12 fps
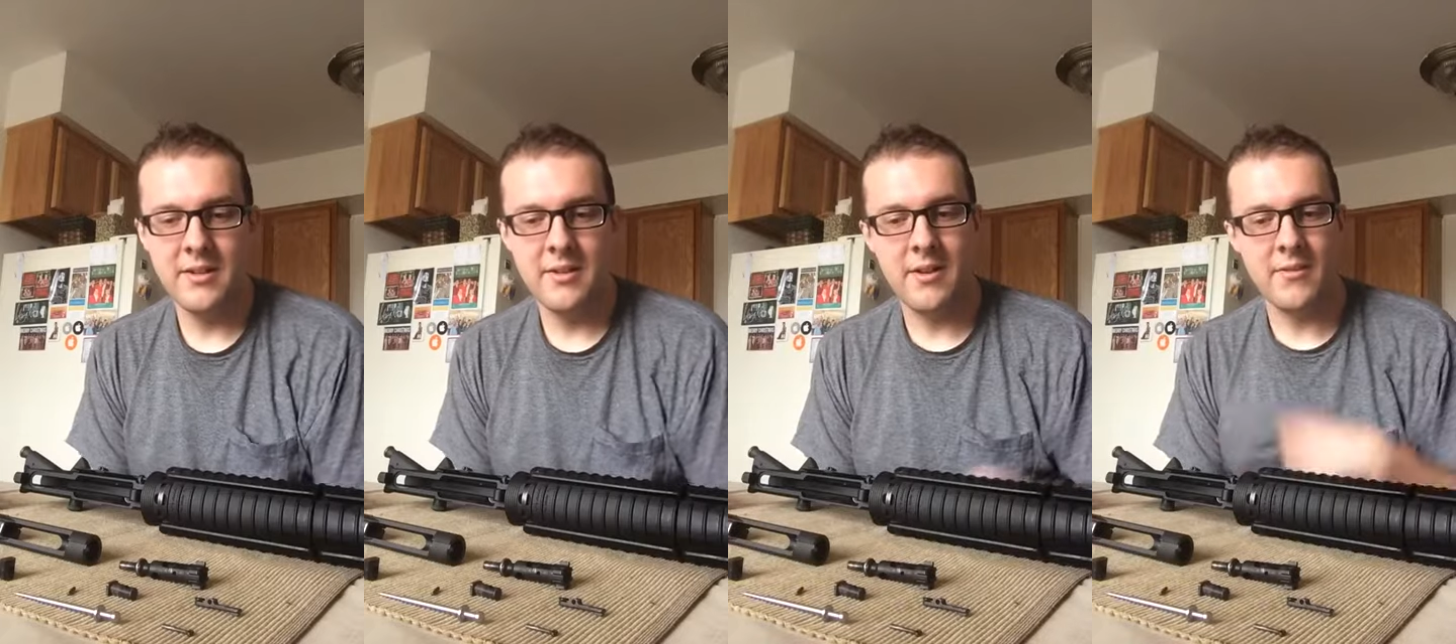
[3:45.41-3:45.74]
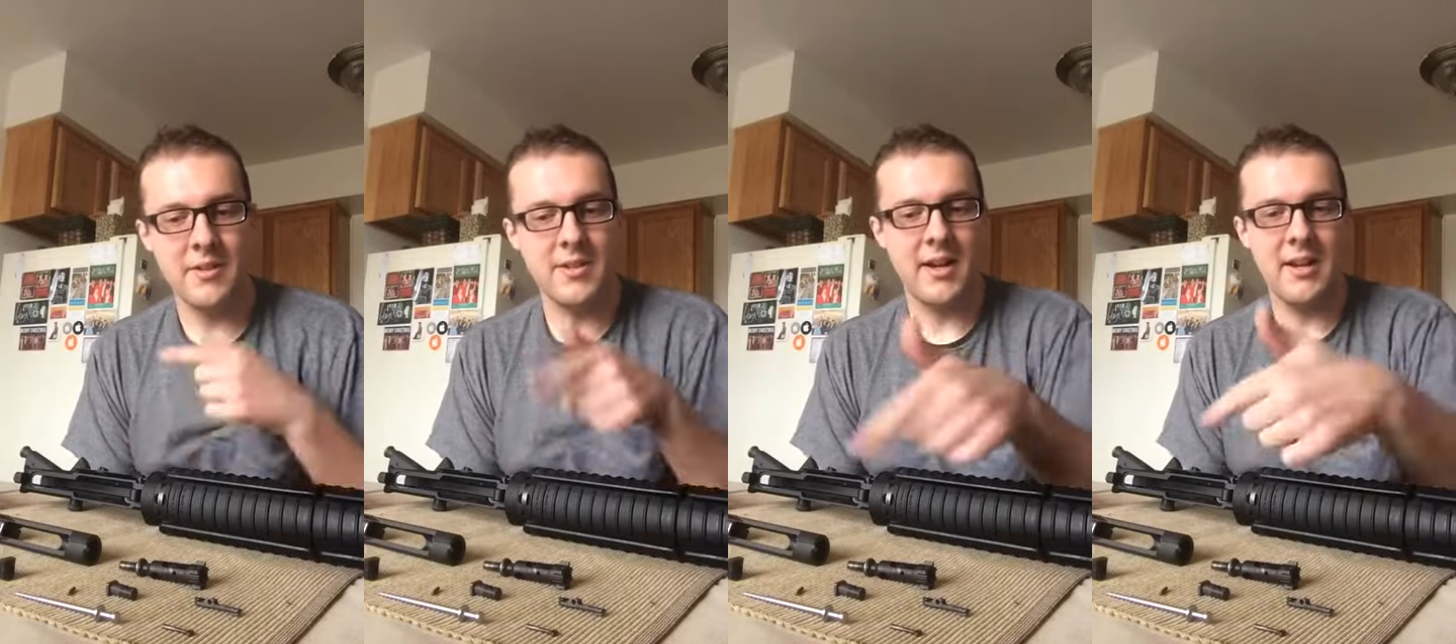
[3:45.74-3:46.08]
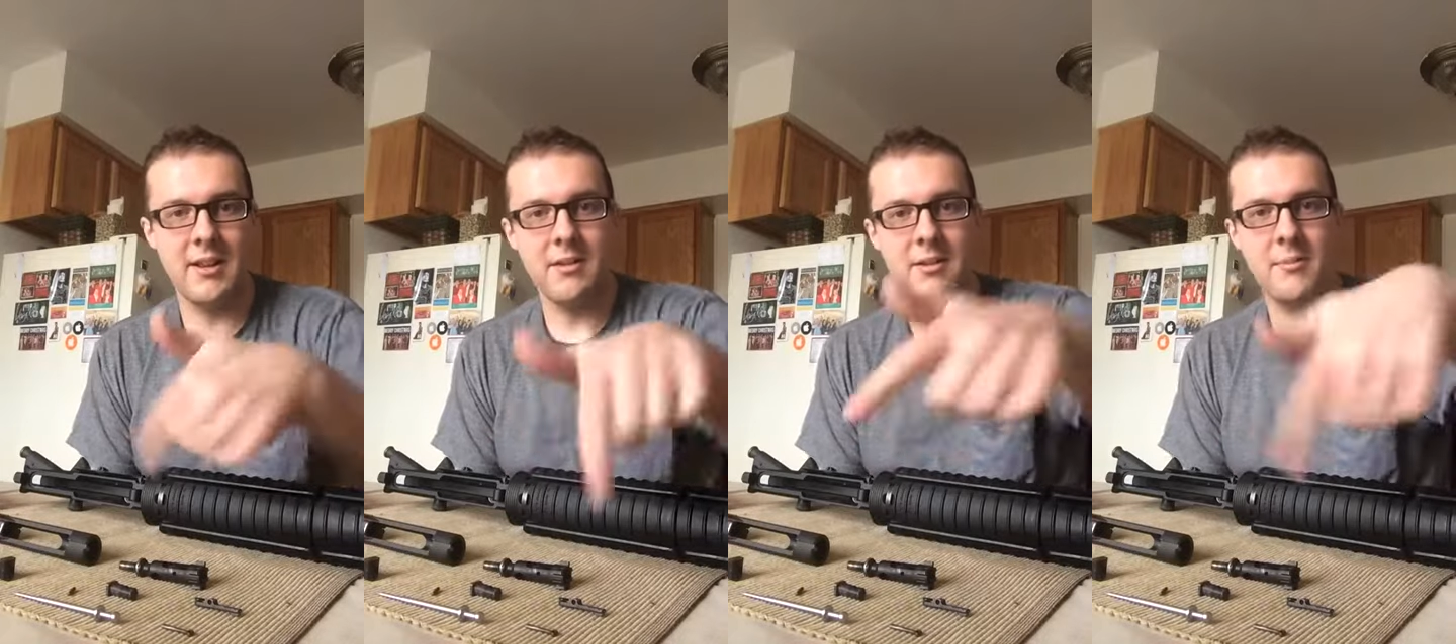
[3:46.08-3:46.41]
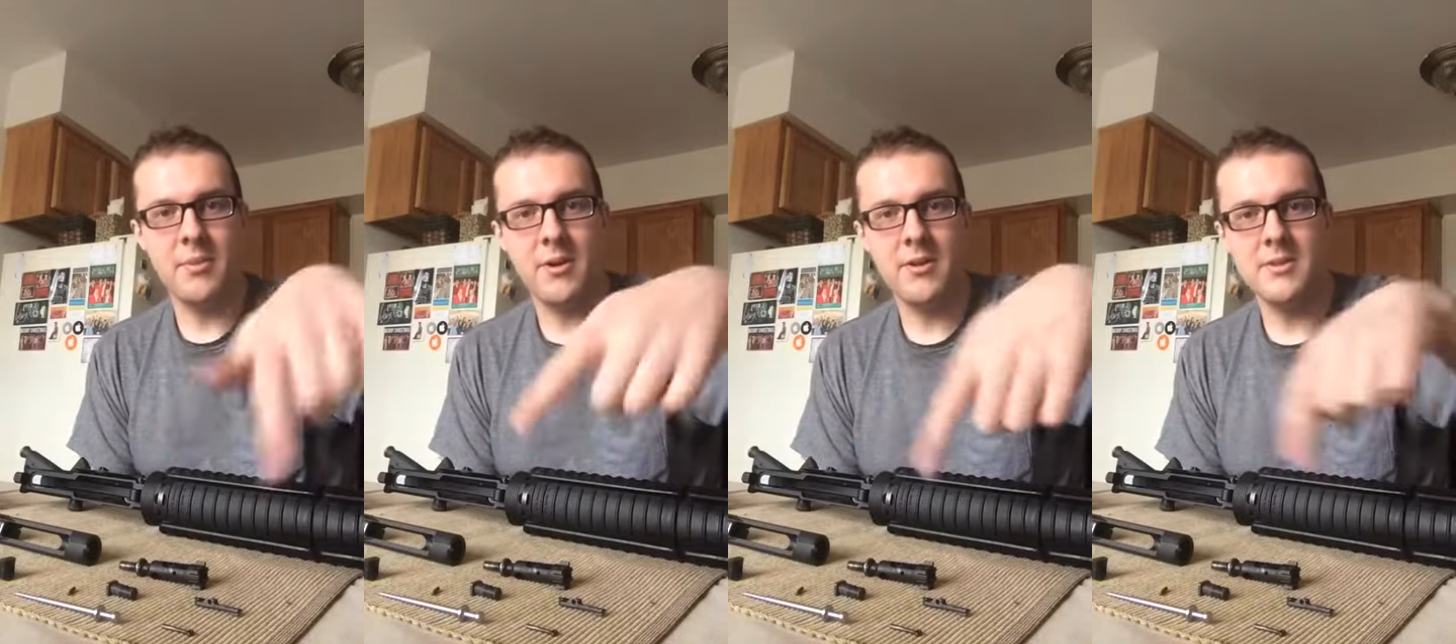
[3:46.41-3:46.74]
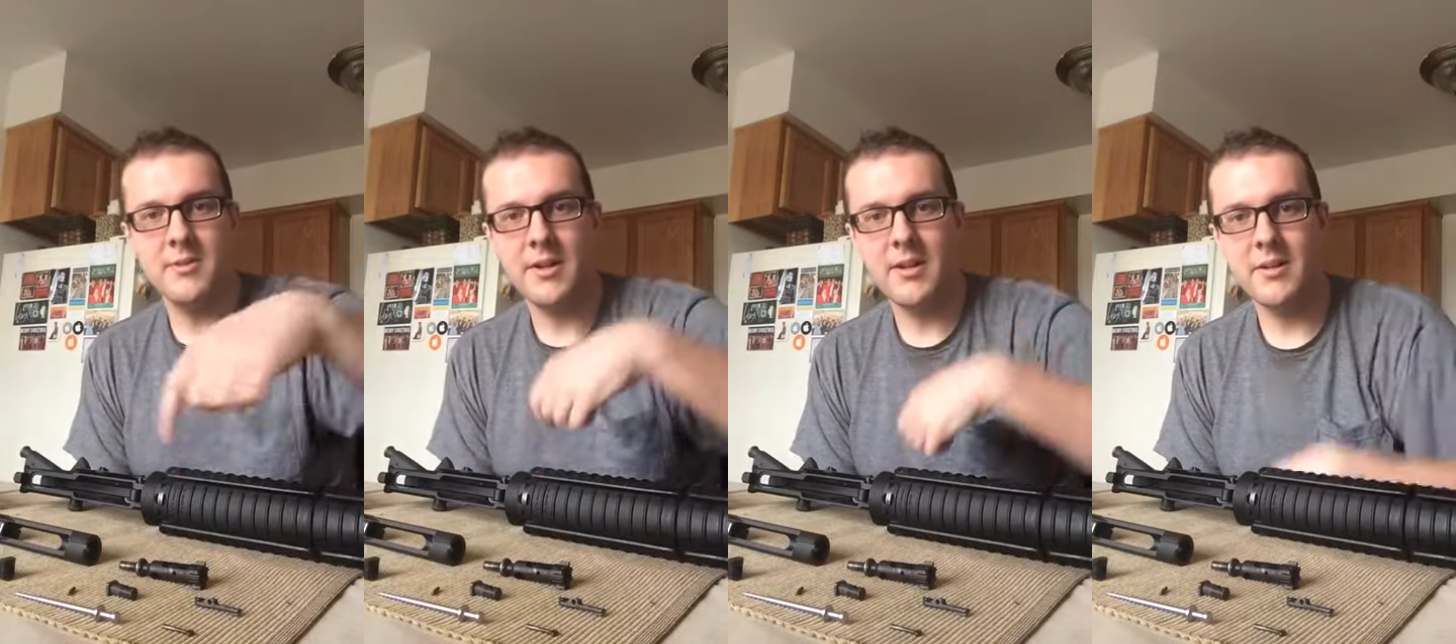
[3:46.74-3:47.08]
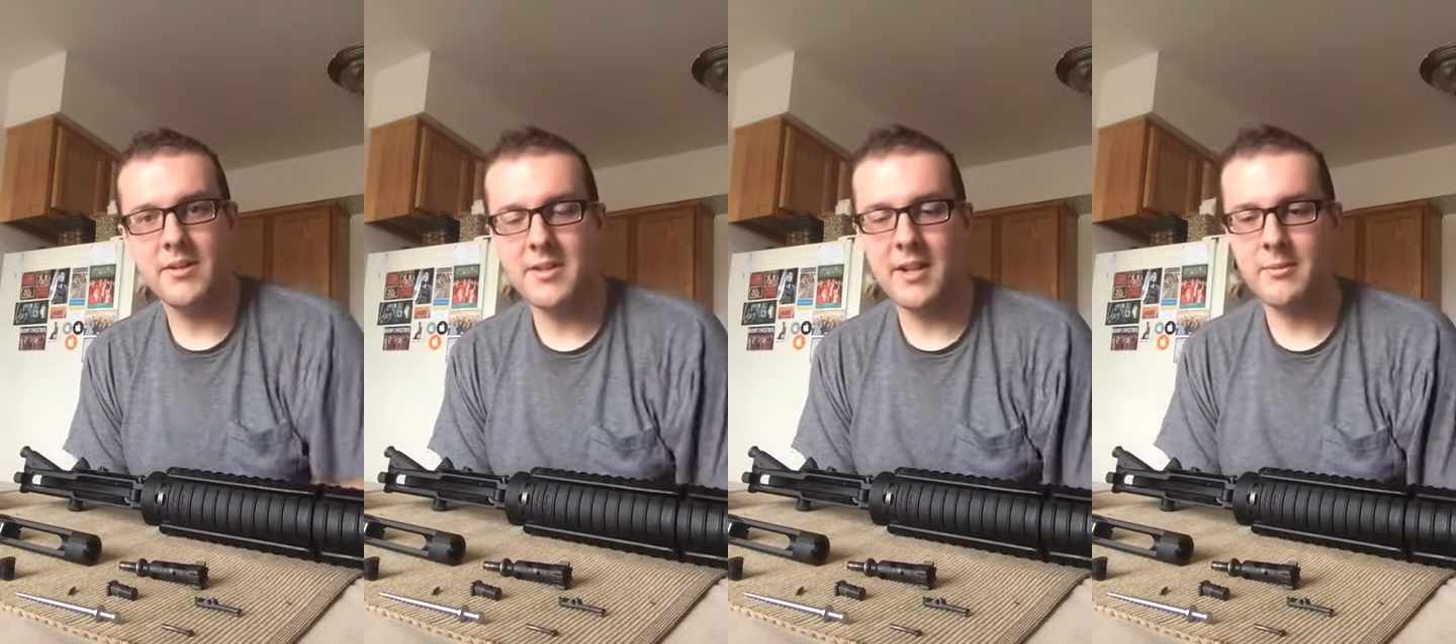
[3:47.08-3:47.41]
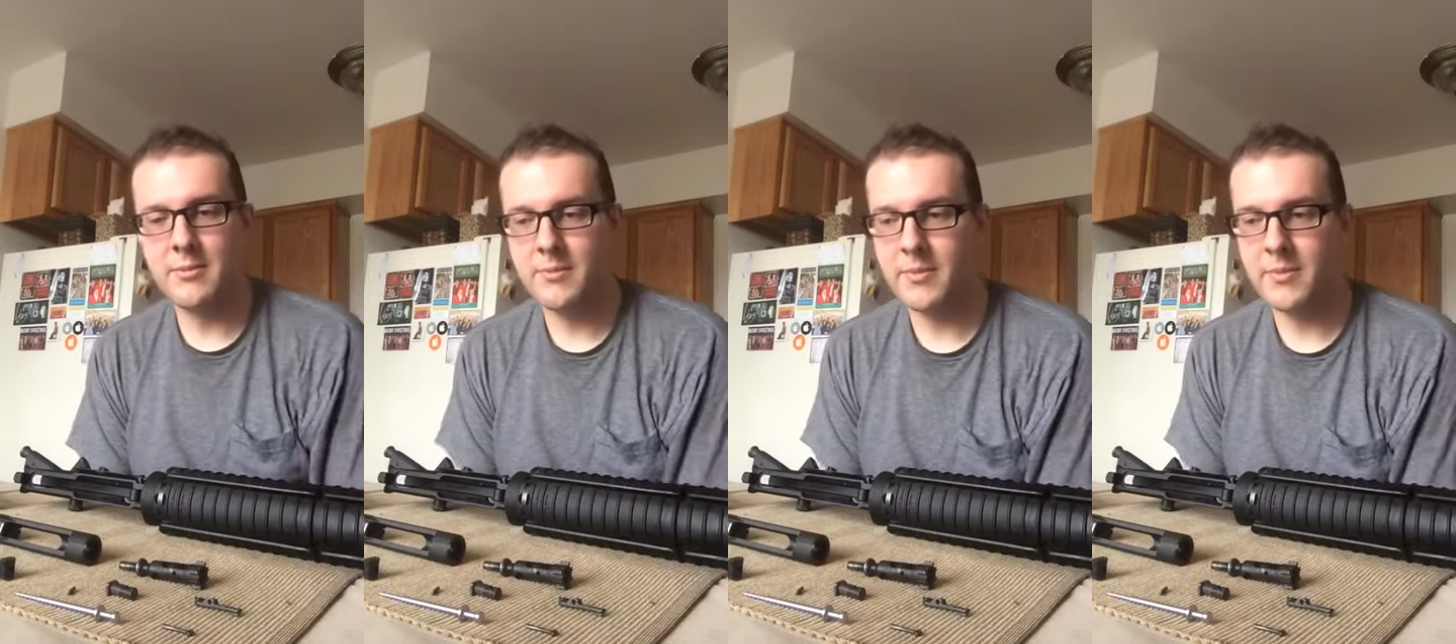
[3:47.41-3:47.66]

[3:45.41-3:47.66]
of the tiny little components right here on the table.